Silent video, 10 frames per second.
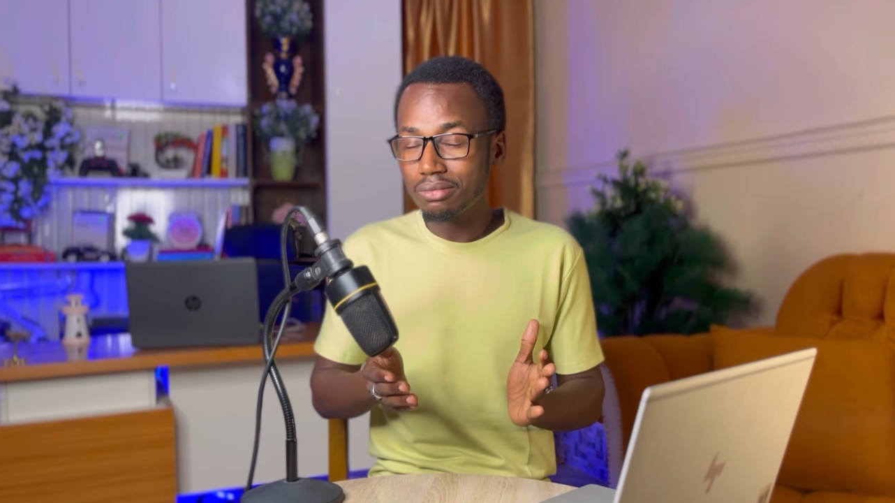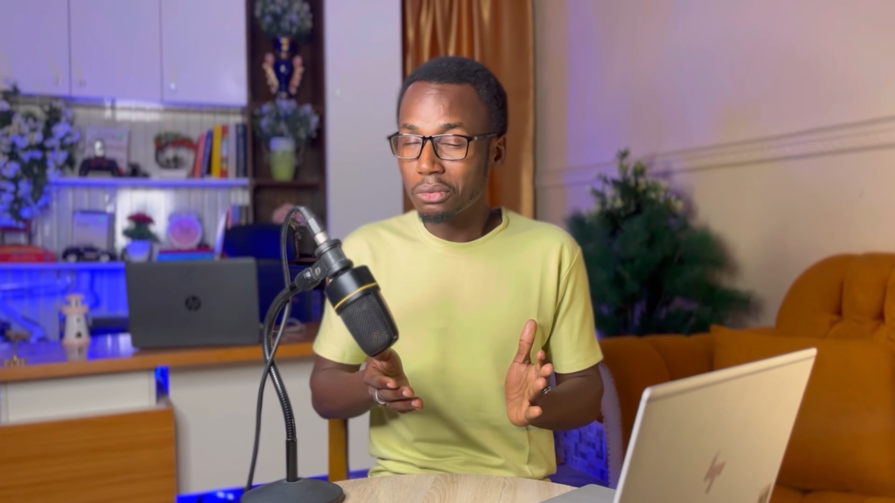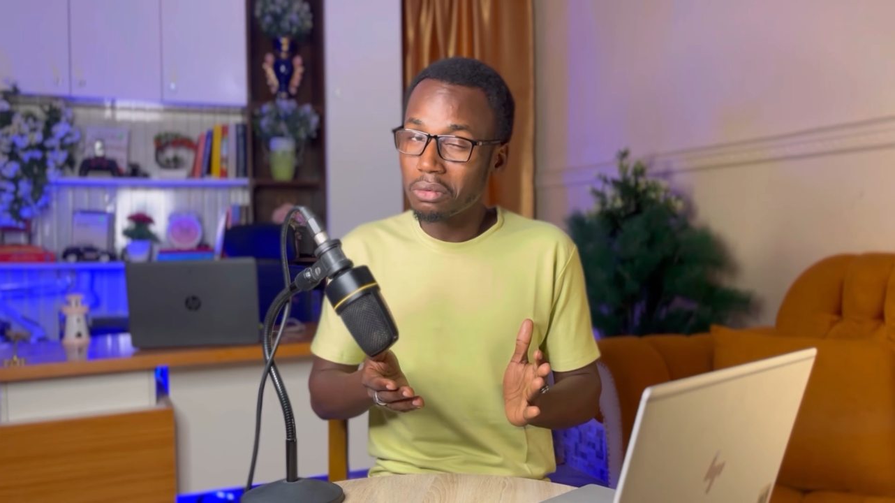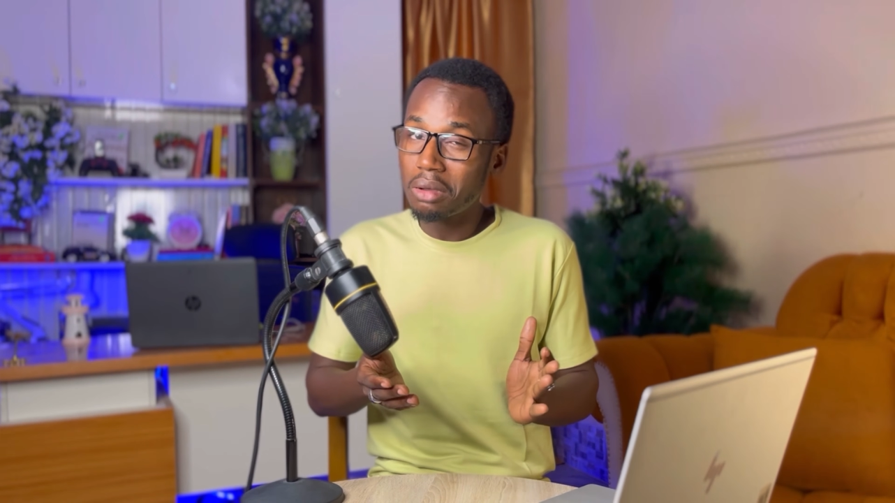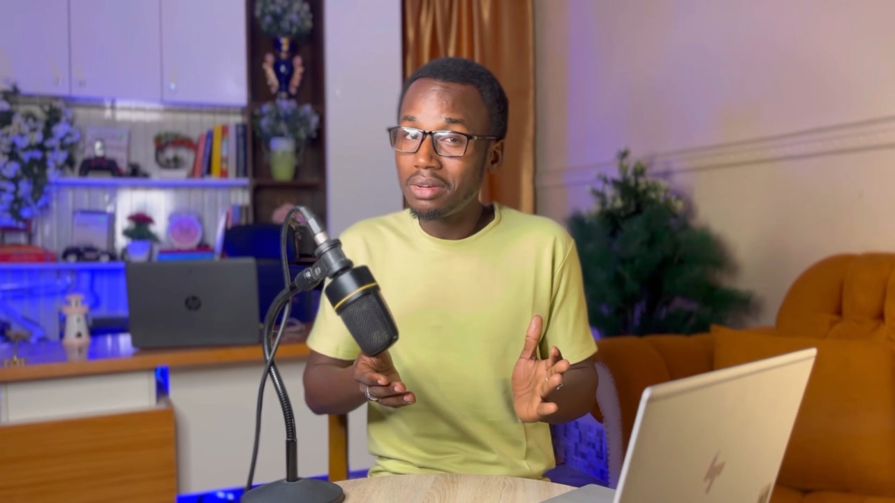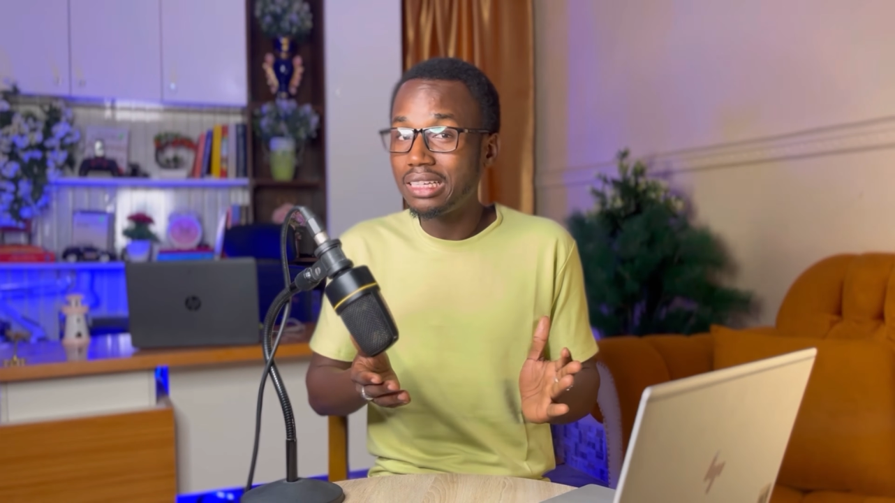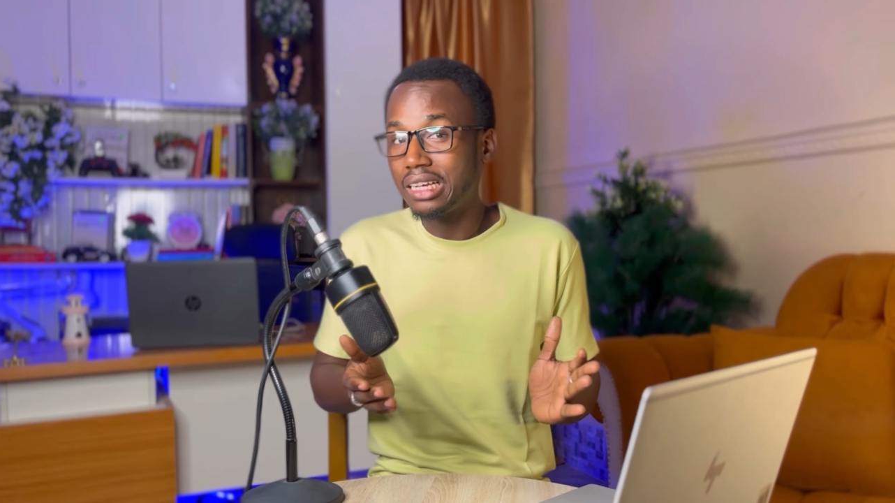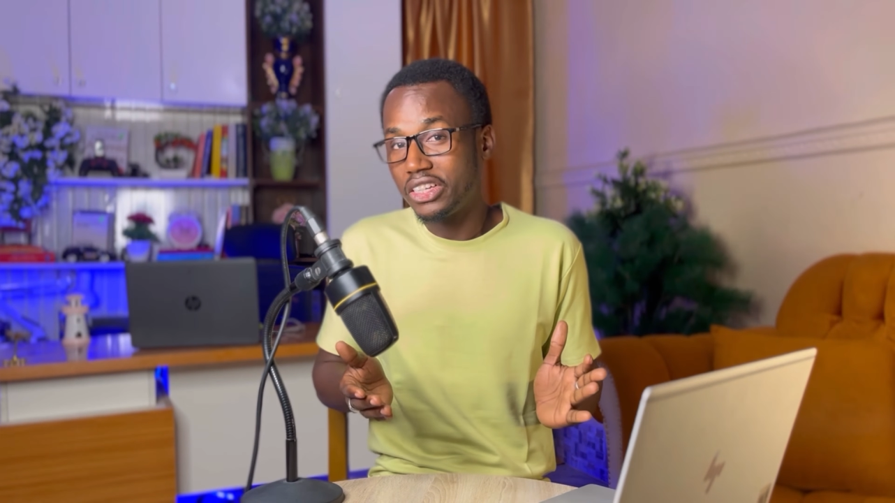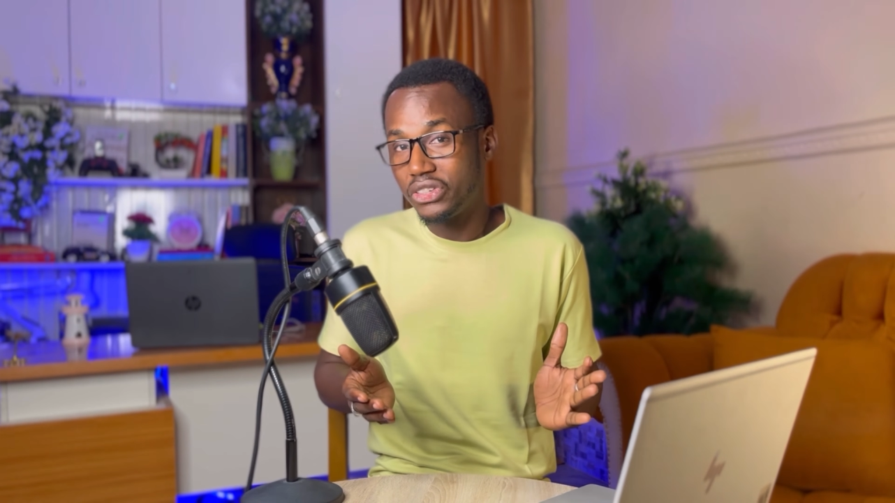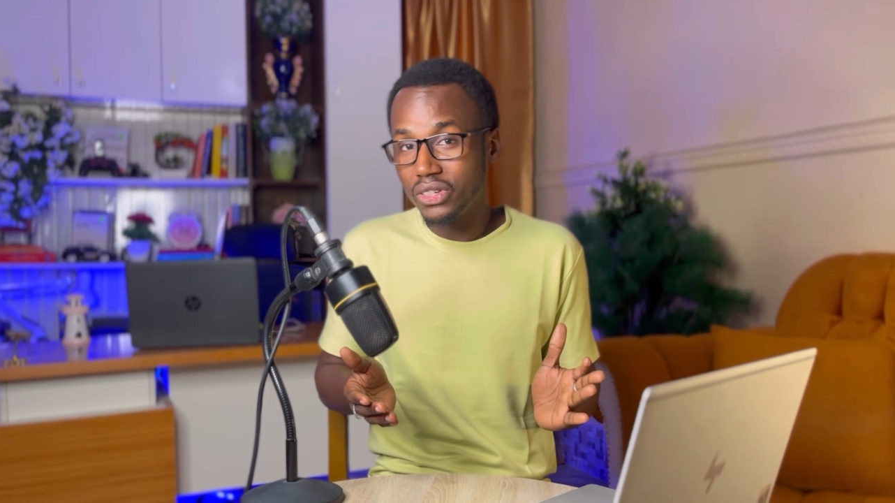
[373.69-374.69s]
probably in
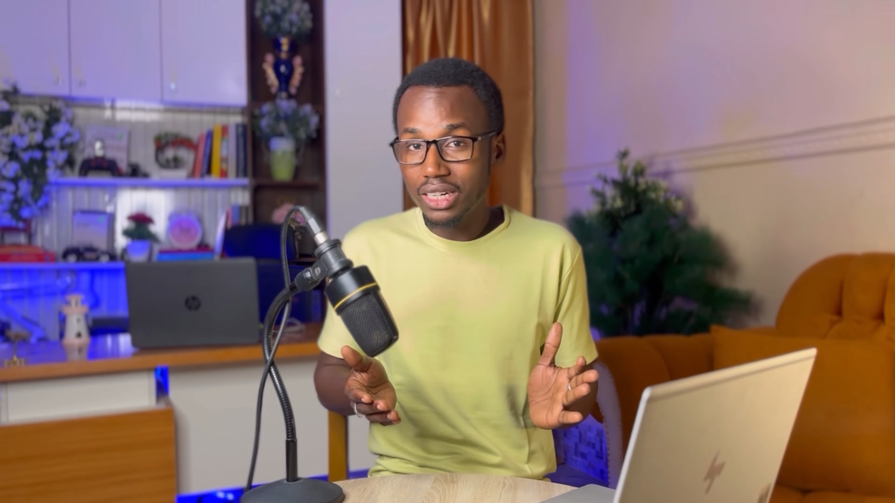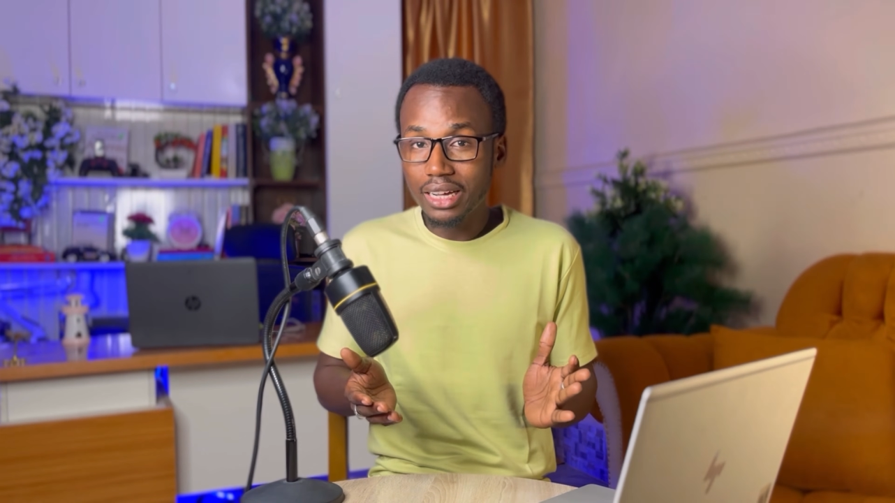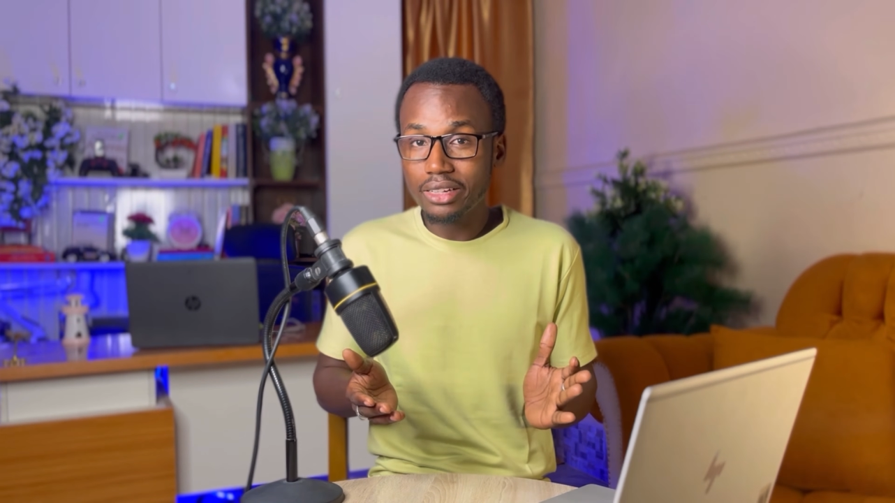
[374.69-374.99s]
Nigeria,